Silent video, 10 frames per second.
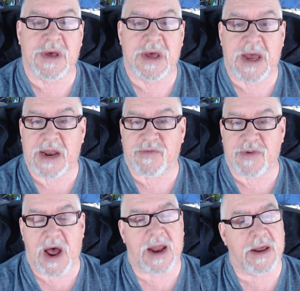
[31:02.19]
And if
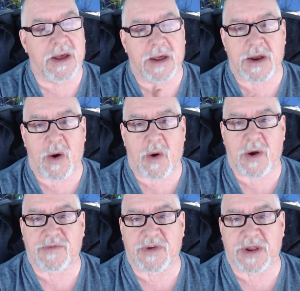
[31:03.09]
not, no
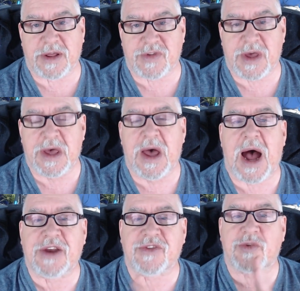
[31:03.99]
hard feelings.
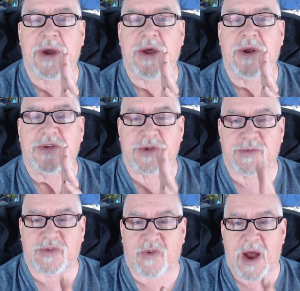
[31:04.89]
I just want you to
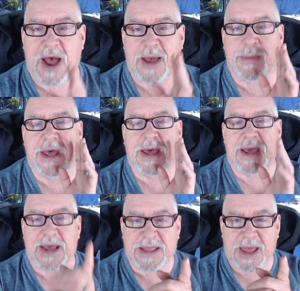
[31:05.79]
subscribe,
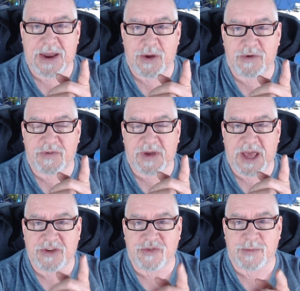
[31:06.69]
hit that
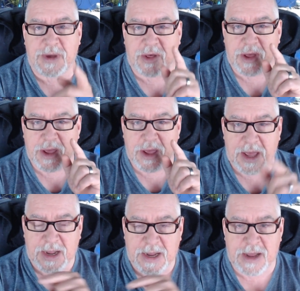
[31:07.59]
notification bell,
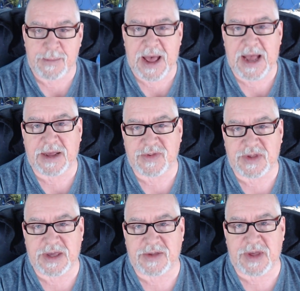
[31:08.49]
and come back and
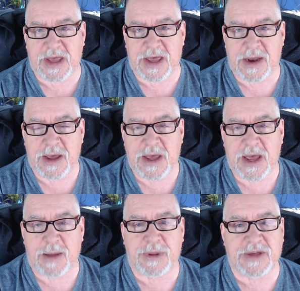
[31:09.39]
see us again.
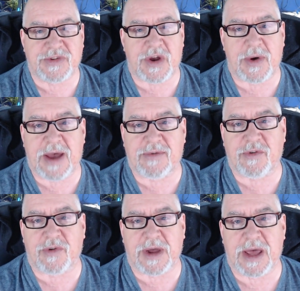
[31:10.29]
And please don't ever
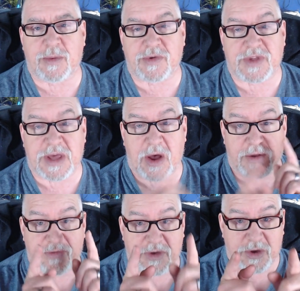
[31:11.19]
forget, we'll see all
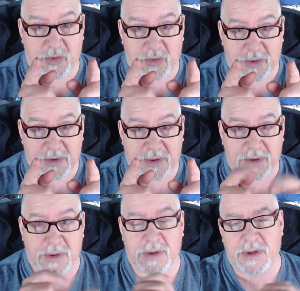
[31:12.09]
of you
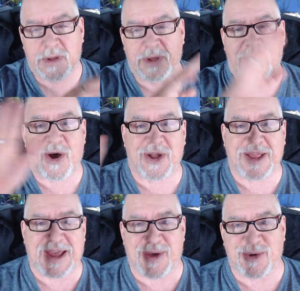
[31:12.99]
on
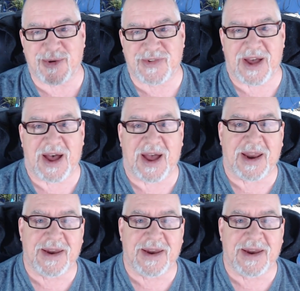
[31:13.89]
the other side.